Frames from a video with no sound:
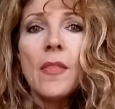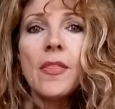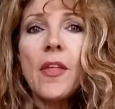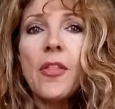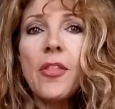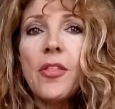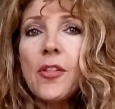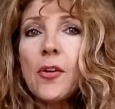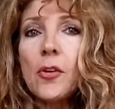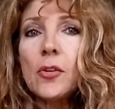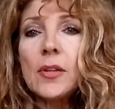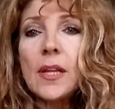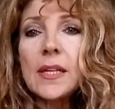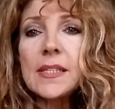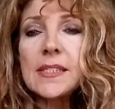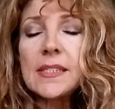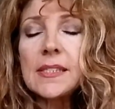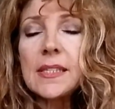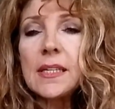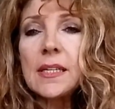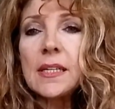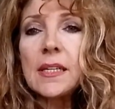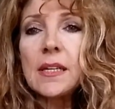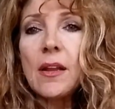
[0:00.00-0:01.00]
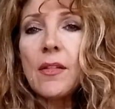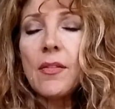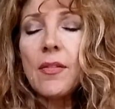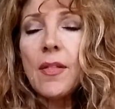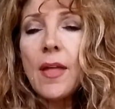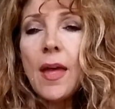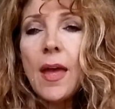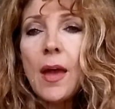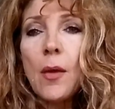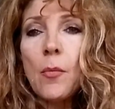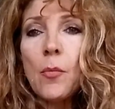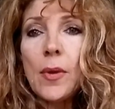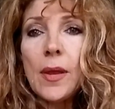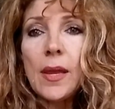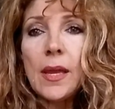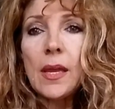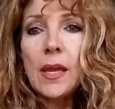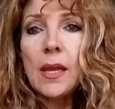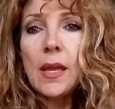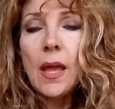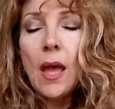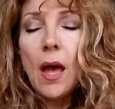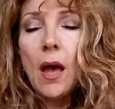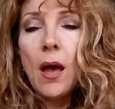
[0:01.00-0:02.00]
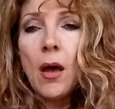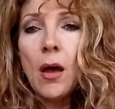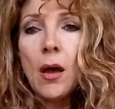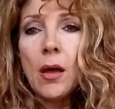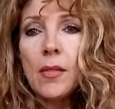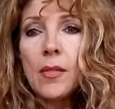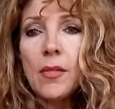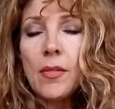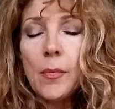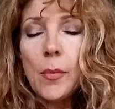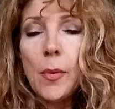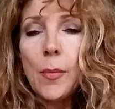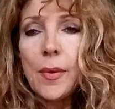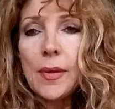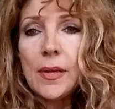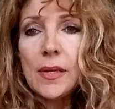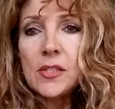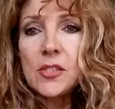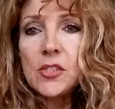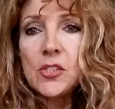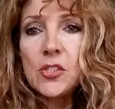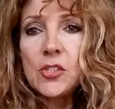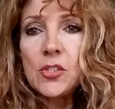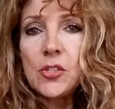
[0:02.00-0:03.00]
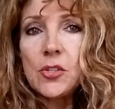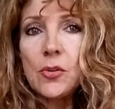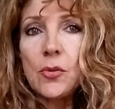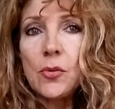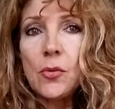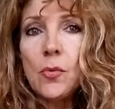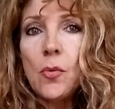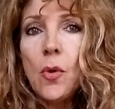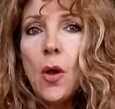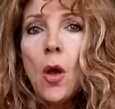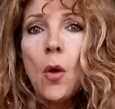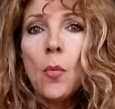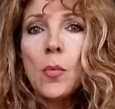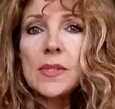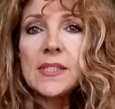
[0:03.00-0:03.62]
The third lesson that we went into